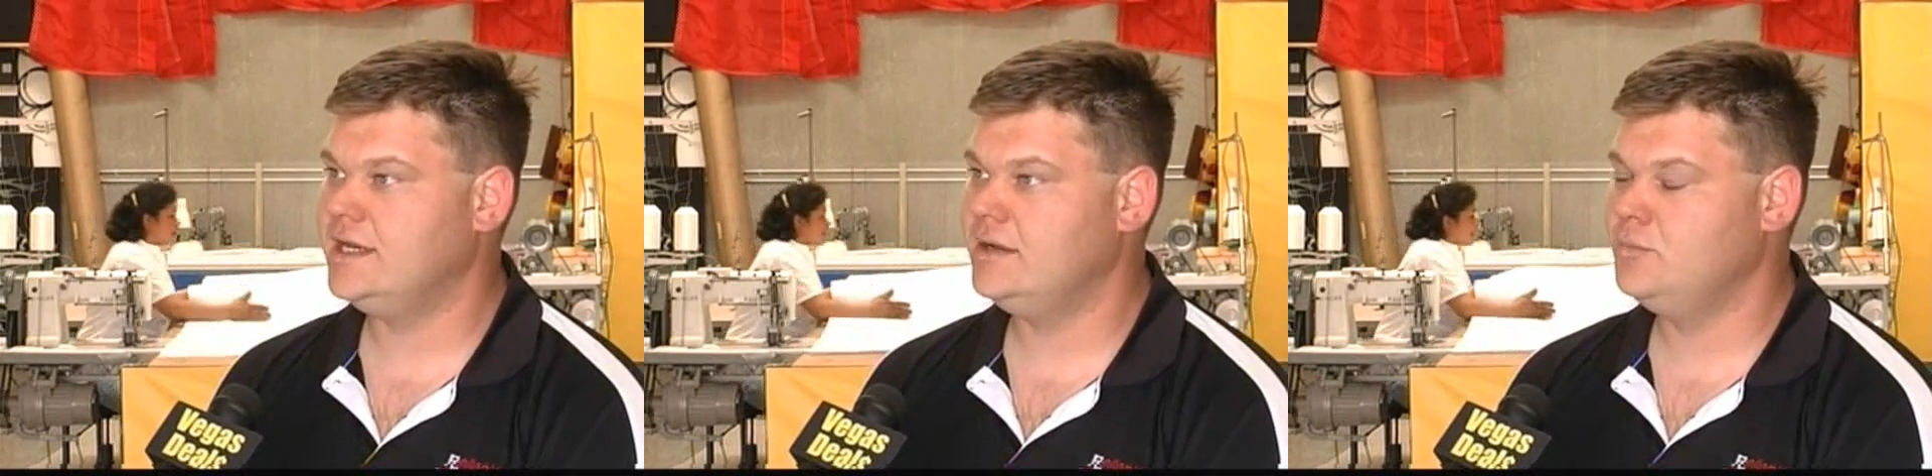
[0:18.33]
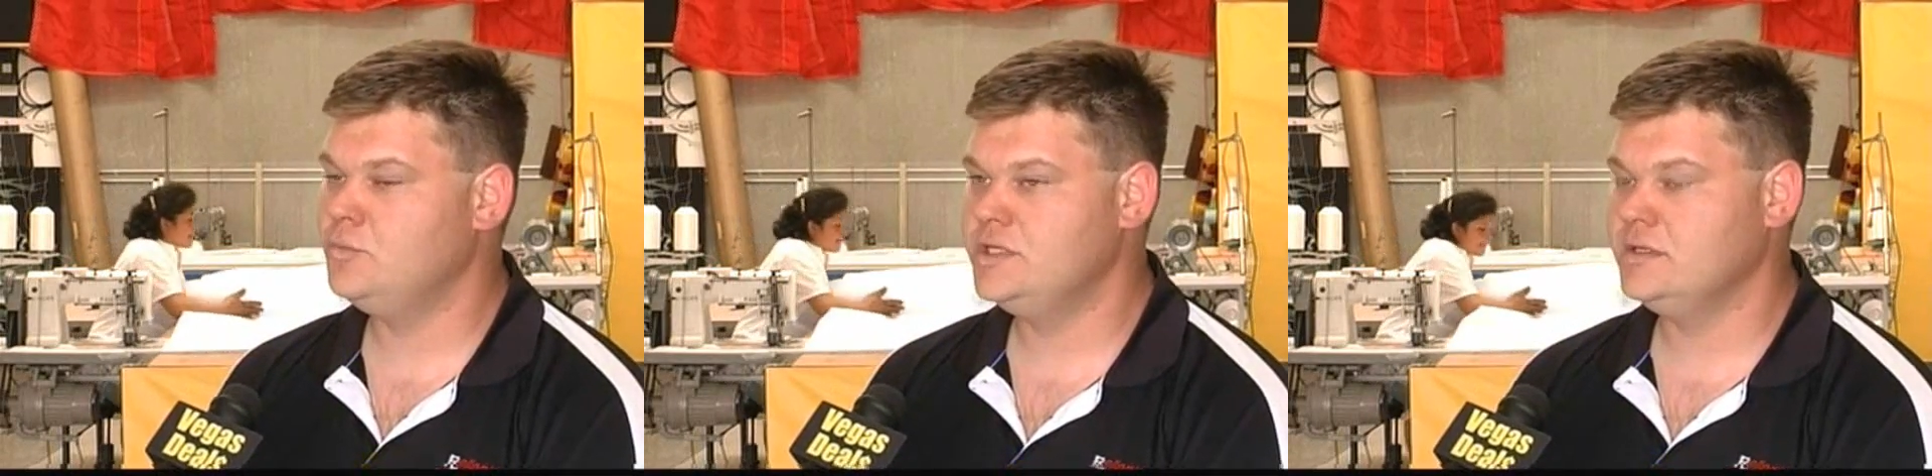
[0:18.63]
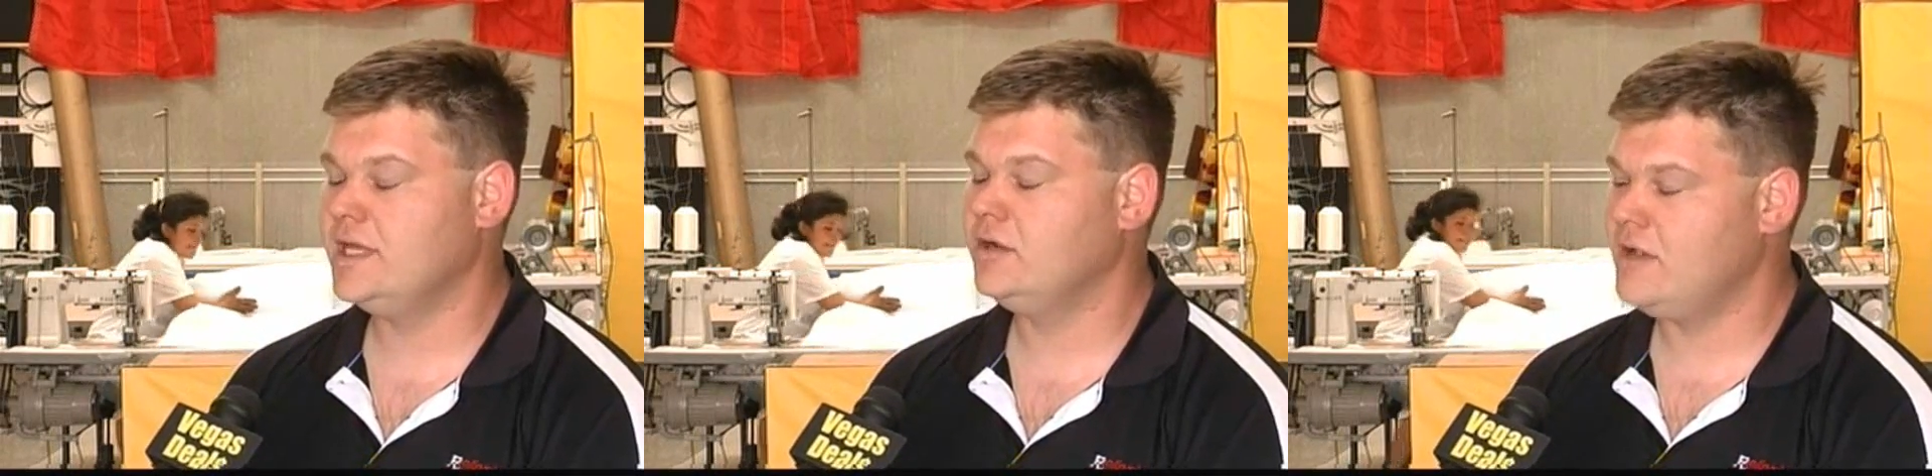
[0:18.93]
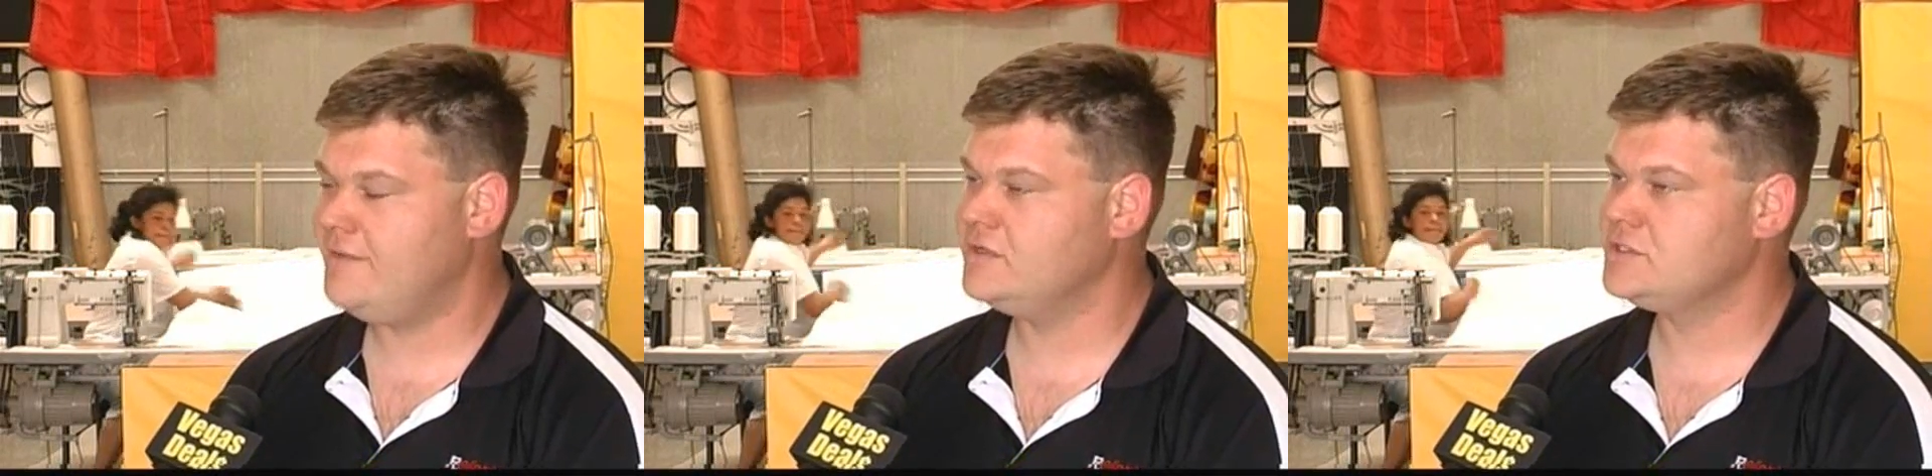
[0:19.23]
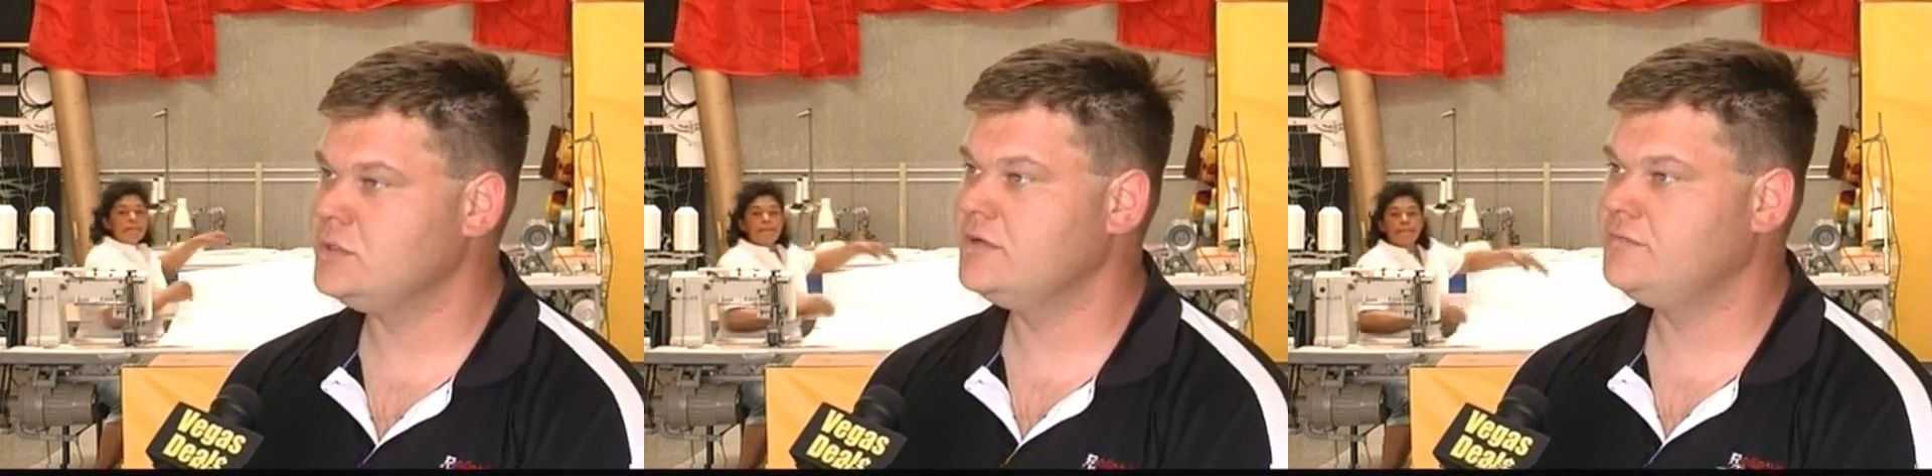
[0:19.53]
We do a lot of
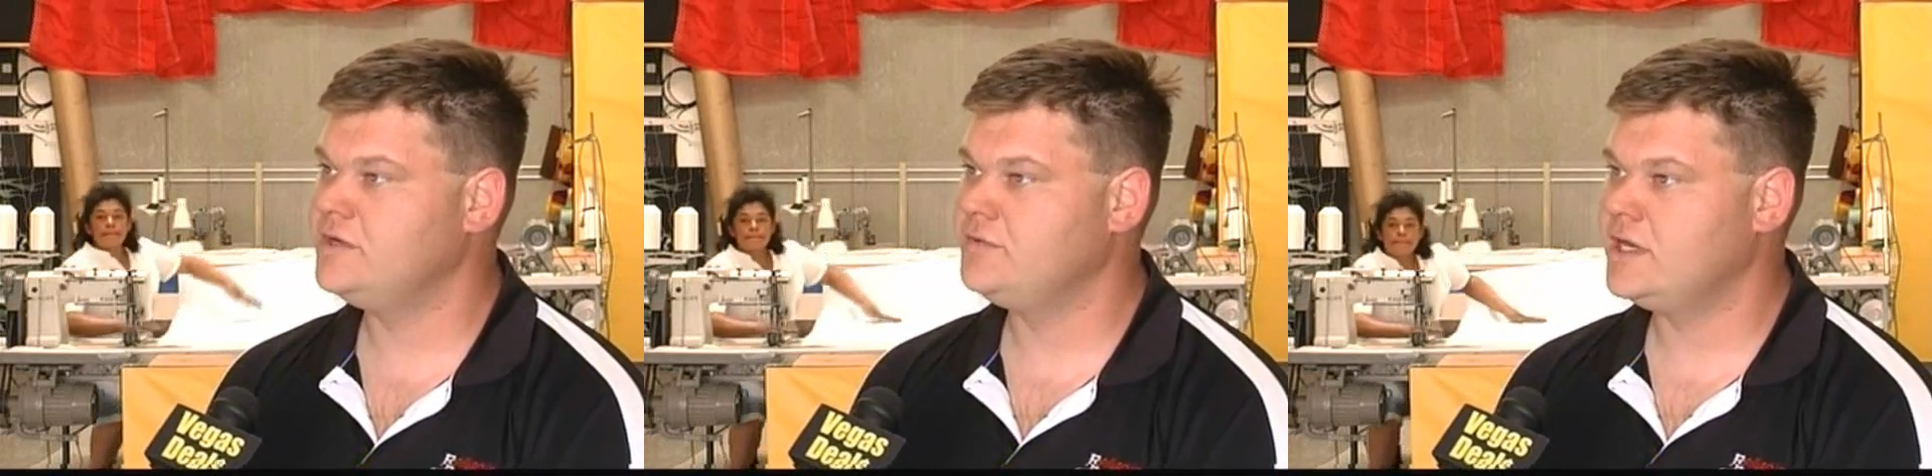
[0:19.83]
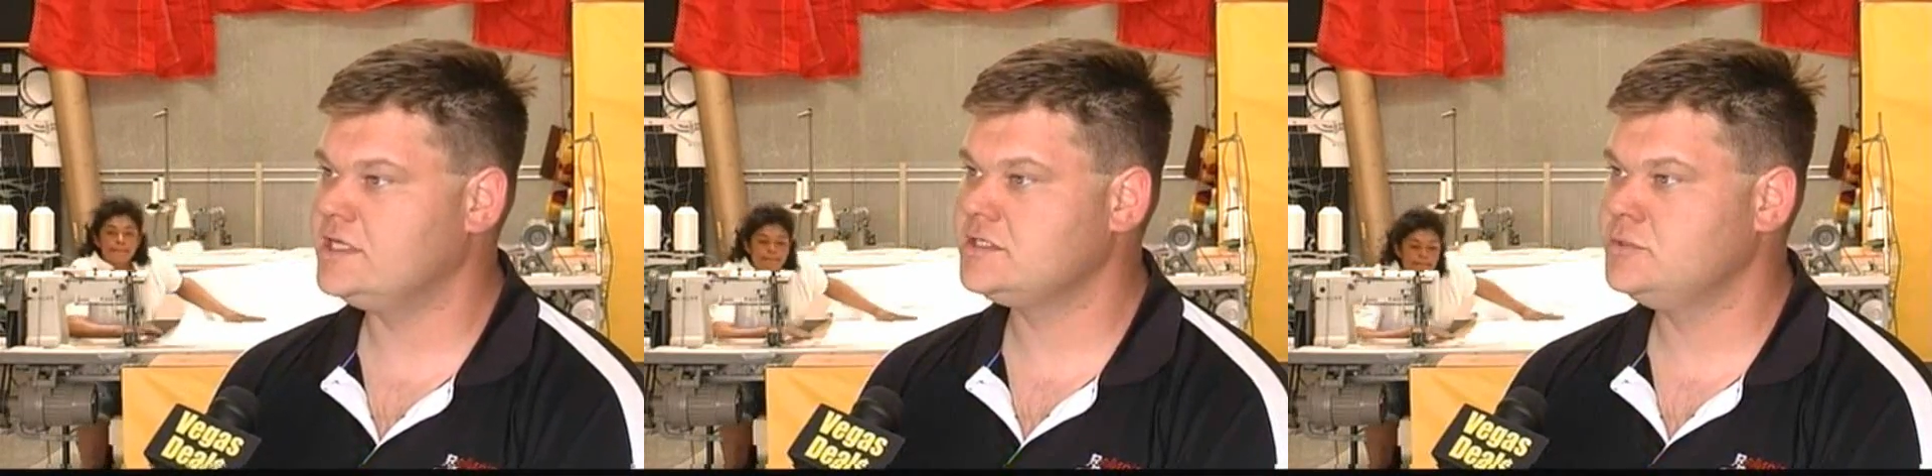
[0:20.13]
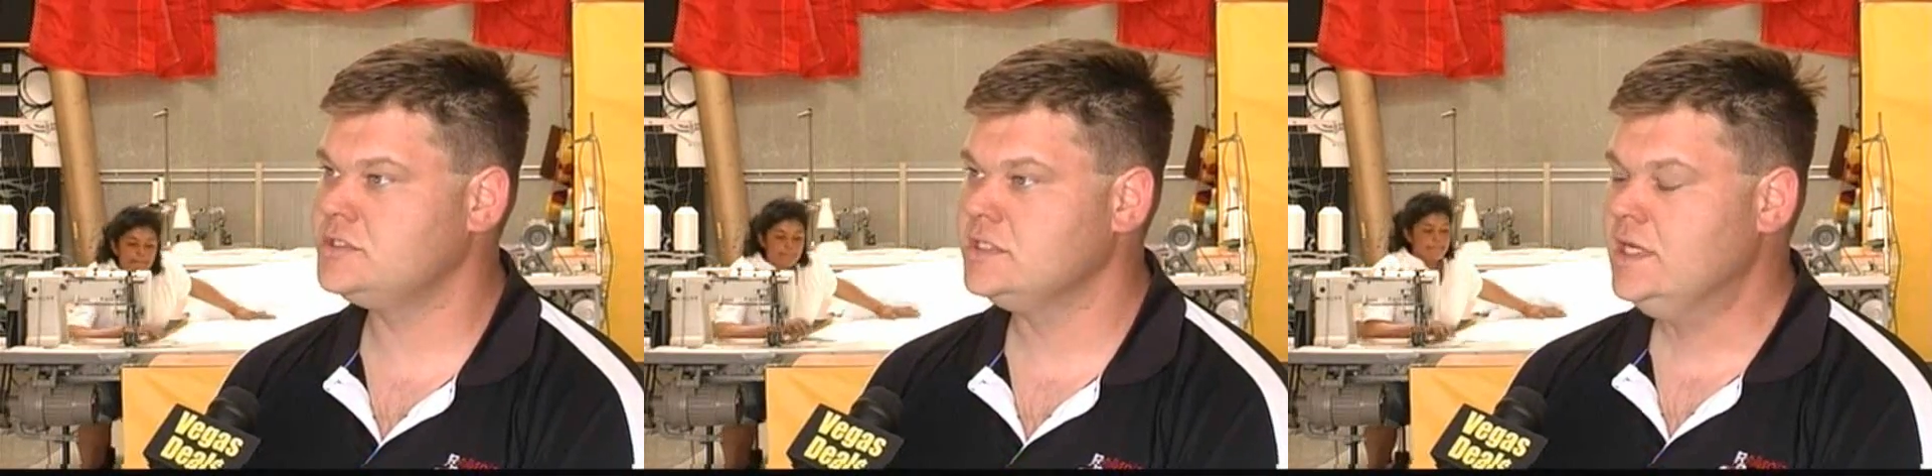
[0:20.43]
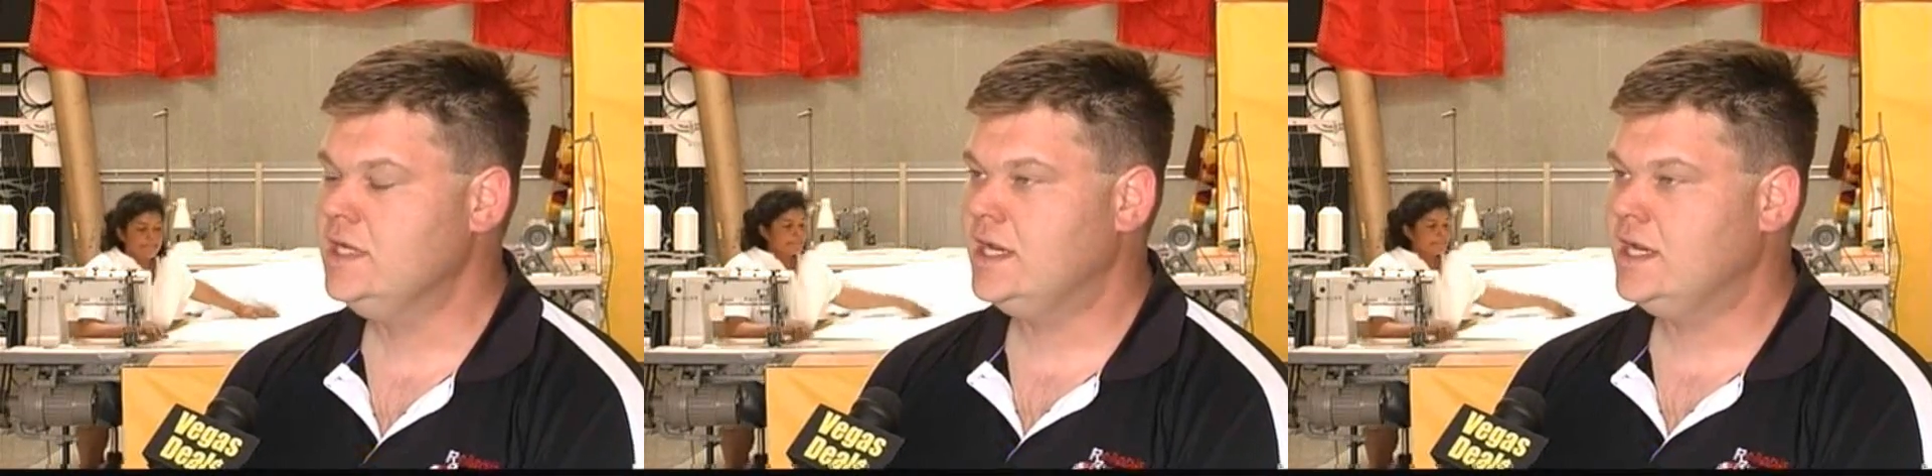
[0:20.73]
graphics work for different customers.